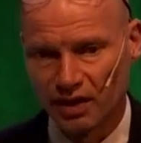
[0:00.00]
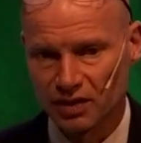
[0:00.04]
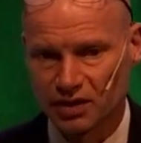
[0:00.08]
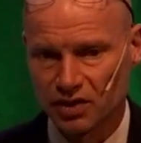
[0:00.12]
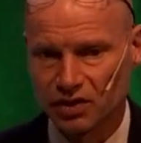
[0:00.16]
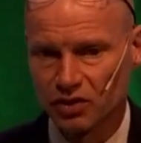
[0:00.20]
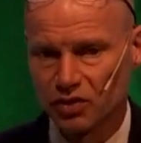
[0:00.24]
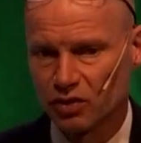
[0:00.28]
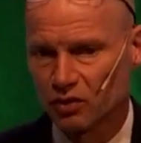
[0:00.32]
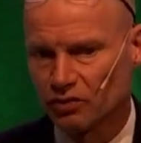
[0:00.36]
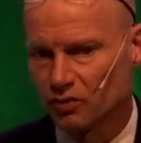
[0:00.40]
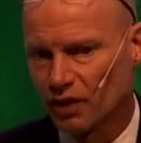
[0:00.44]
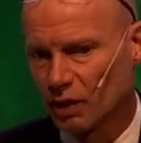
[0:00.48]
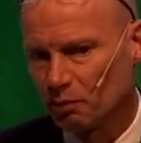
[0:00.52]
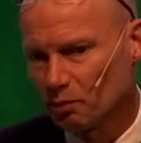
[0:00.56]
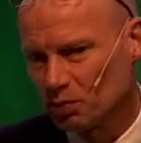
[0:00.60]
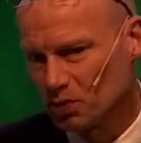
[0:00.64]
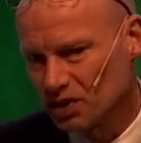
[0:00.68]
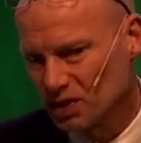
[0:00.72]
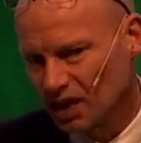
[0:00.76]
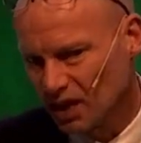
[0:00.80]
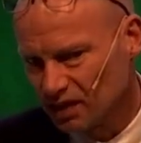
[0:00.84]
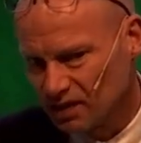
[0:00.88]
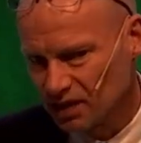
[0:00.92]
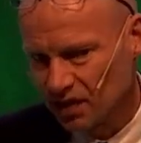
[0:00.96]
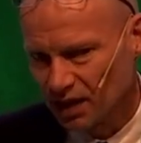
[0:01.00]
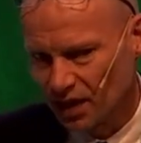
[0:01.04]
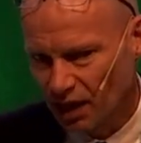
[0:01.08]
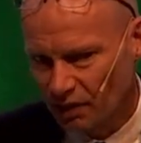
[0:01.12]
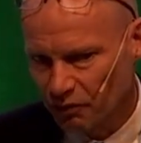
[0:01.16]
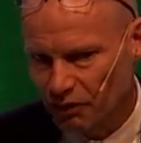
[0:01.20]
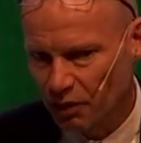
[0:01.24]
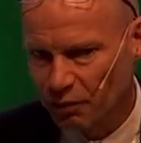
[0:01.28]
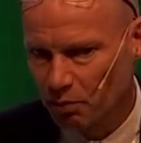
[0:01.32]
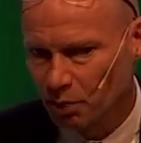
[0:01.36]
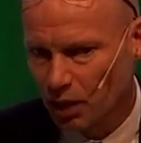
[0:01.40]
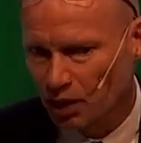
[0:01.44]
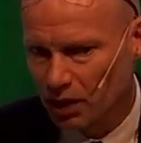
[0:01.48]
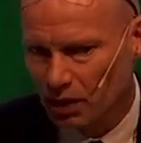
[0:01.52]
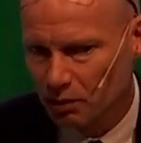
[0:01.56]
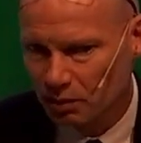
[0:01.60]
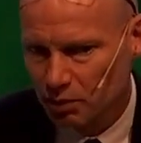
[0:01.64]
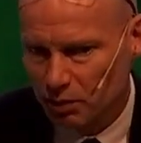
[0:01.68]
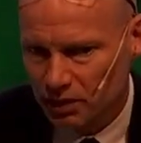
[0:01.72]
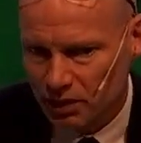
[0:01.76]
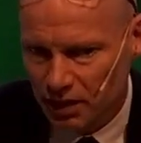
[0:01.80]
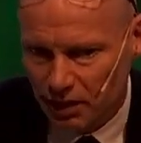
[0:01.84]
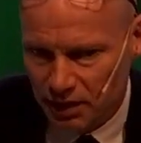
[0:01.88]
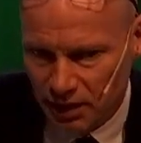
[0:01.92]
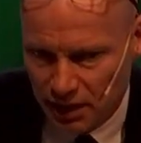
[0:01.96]
everybody, but at least having
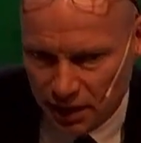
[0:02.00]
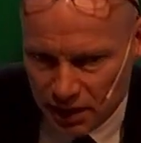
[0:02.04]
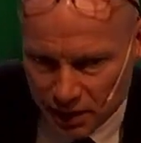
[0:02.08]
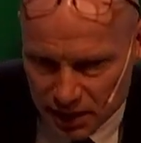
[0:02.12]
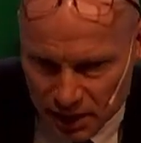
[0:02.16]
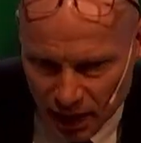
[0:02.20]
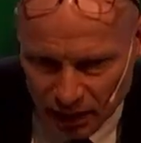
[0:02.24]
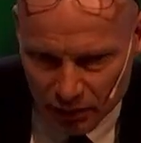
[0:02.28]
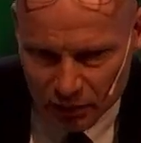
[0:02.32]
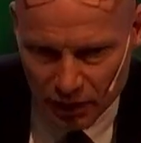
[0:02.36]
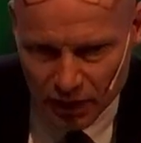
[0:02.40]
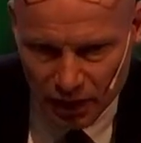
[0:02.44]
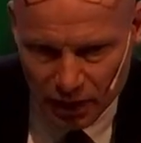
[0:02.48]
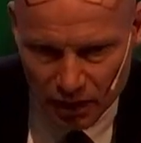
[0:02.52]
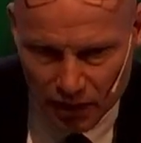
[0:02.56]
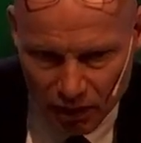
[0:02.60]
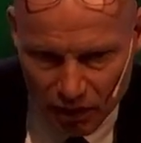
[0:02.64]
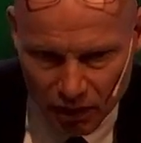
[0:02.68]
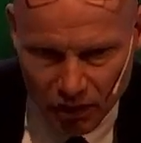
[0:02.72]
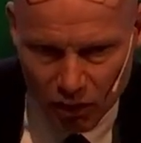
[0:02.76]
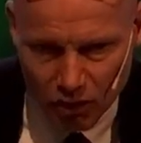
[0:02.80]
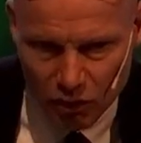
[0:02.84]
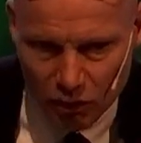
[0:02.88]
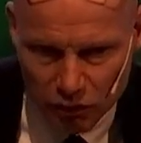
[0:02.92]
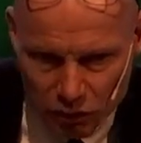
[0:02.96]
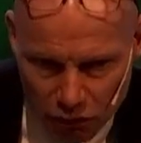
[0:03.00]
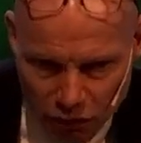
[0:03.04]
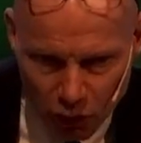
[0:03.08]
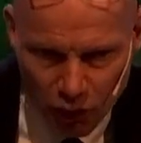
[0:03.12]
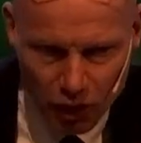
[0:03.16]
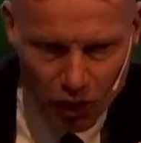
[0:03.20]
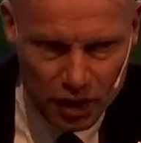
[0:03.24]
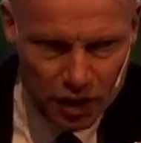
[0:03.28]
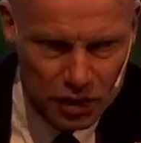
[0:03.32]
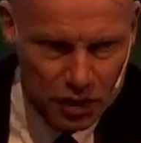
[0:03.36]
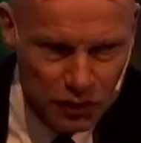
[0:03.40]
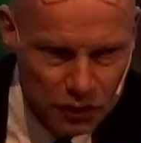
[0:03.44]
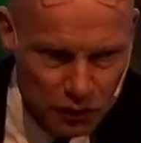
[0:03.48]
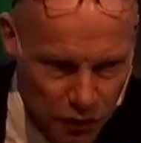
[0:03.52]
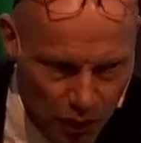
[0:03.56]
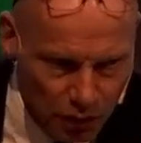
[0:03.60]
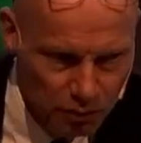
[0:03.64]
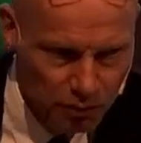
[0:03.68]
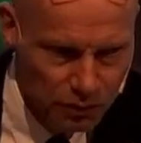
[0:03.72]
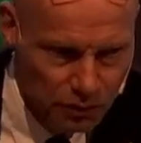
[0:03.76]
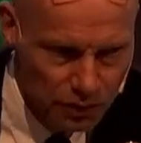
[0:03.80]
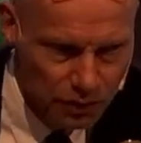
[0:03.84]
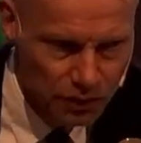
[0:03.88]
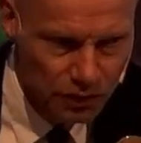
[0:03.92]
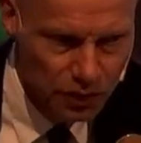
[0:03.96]
a voice from the, the,
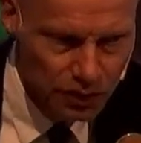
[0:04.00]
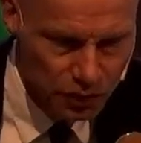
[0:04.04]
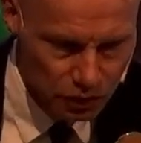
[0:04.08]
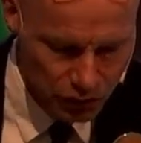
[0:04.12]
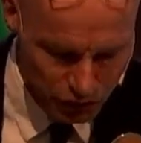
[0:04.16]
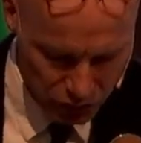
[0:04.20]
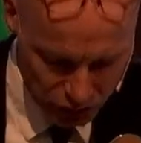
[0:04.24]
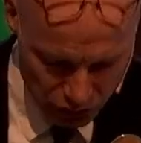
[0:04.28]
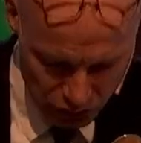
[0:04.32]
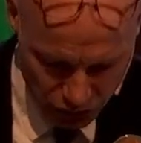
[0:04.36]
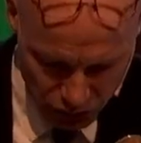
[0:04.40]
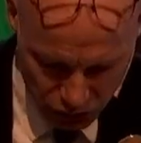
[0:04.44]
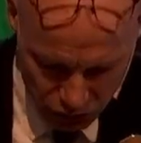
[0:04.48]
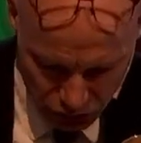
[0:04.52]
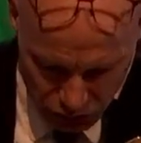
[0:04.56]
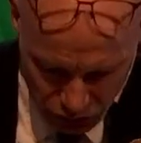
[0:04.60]
the two sides.